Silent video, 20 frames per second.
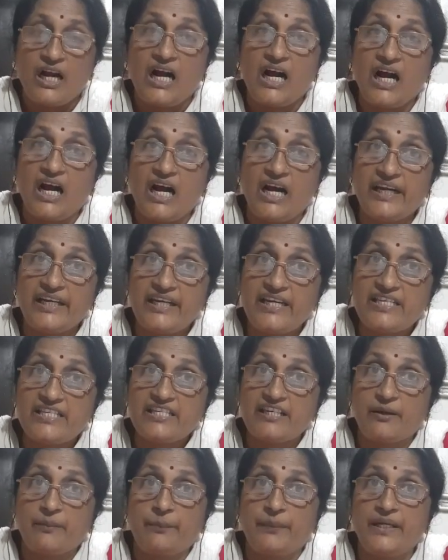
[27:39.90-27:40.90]
Her is
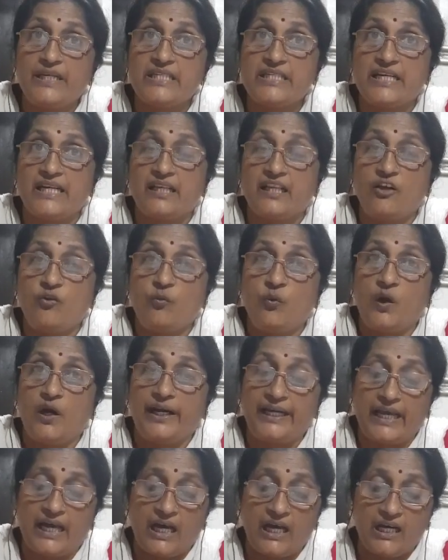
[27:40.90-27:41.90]
repeated. The
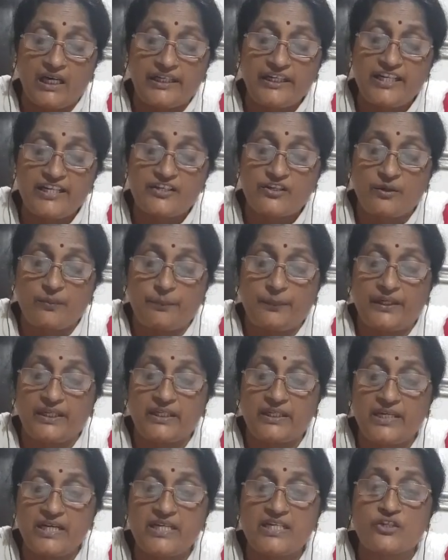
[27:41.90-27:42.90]
word her is
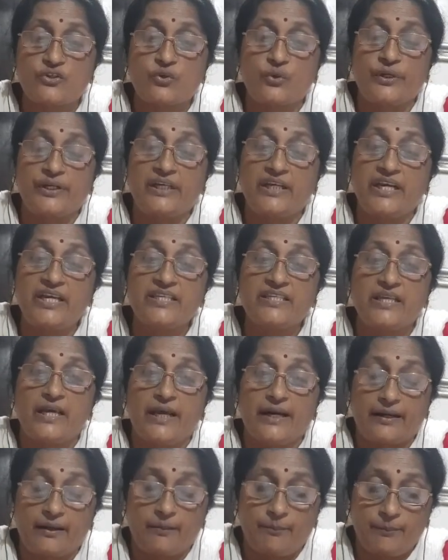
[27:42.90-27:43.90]
repeated, so it is
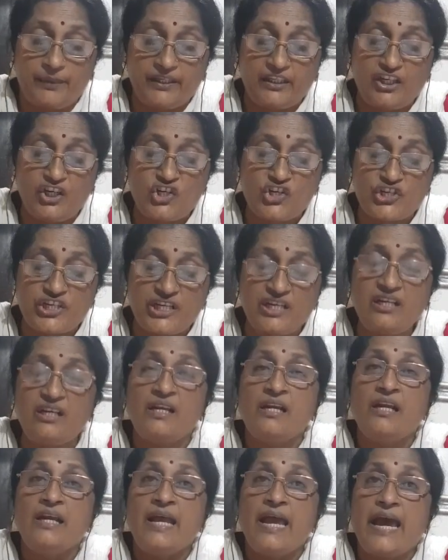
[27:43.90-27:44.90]
repetition,
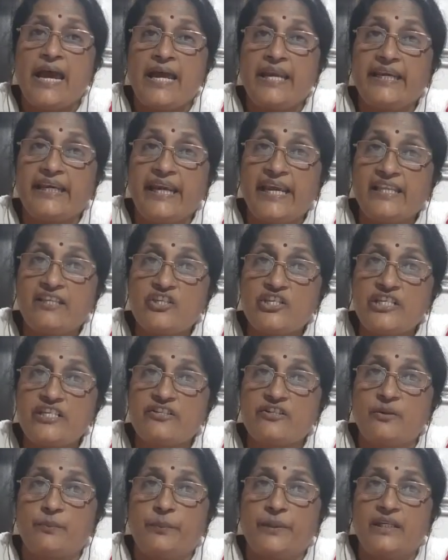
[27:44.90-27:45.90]
and H
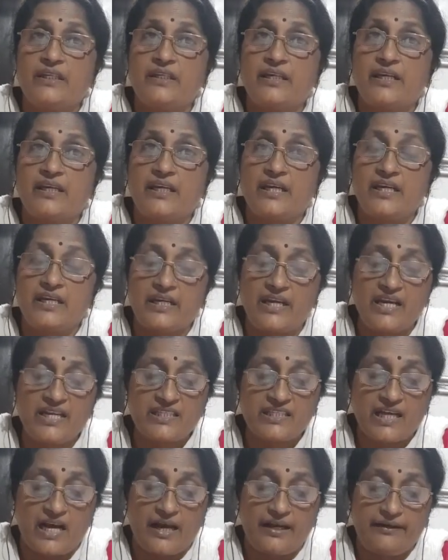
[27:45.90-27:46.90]
is repeated, it
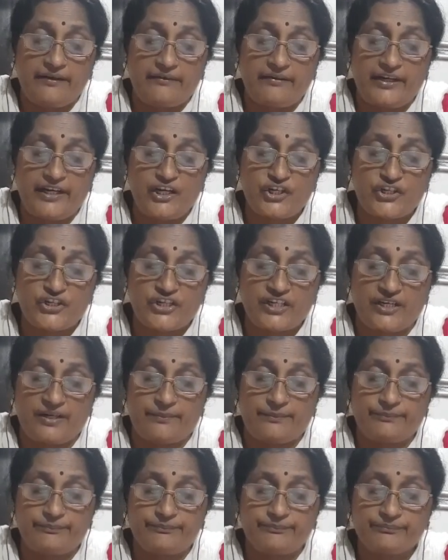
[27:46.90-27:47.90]
is alliteration.
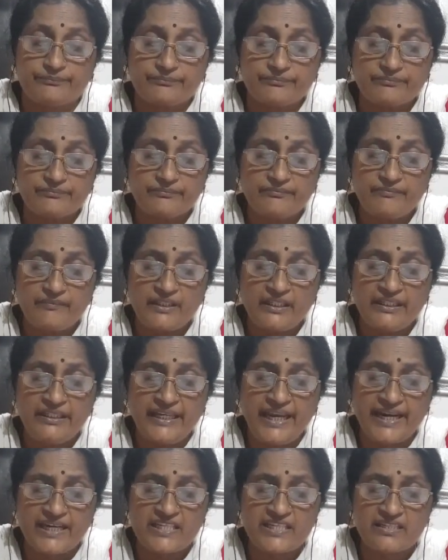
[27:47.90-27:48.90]

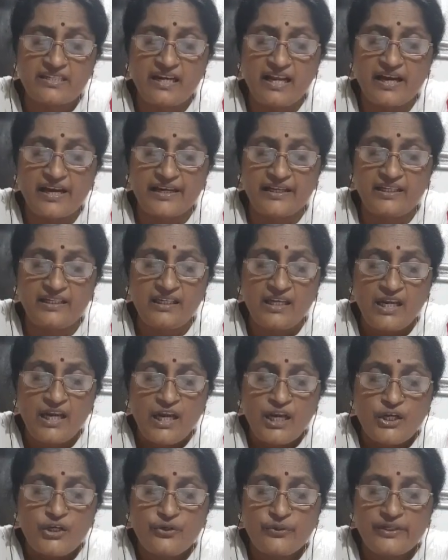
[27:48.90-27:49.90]
Next line,
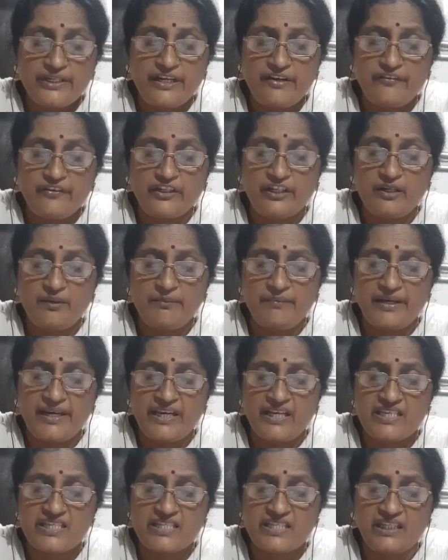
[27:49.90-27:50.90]
to give him
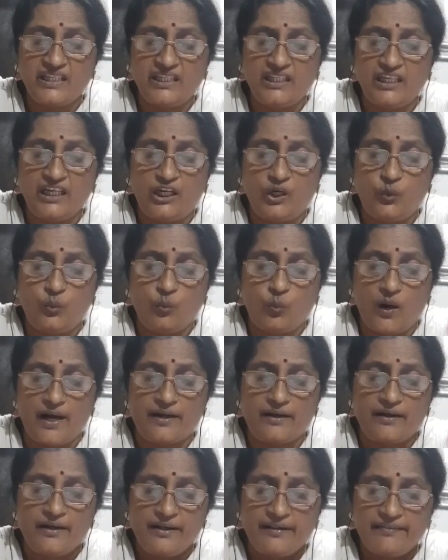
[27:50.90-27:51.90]
a single
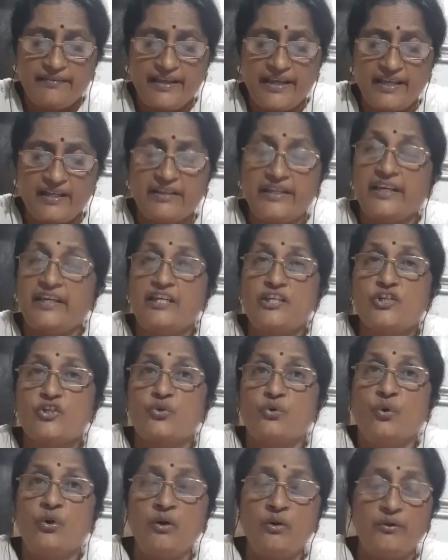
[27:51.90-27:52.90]
one. There is
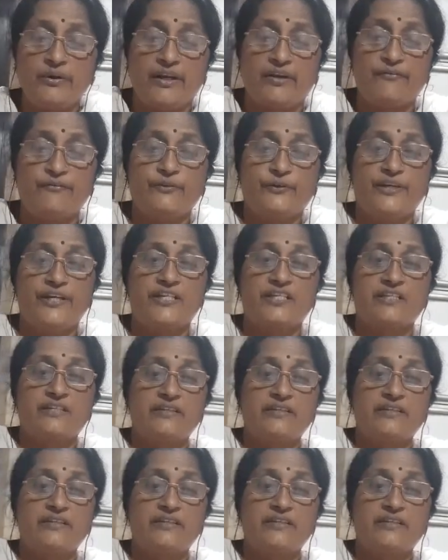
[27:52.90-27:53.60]
no FOS.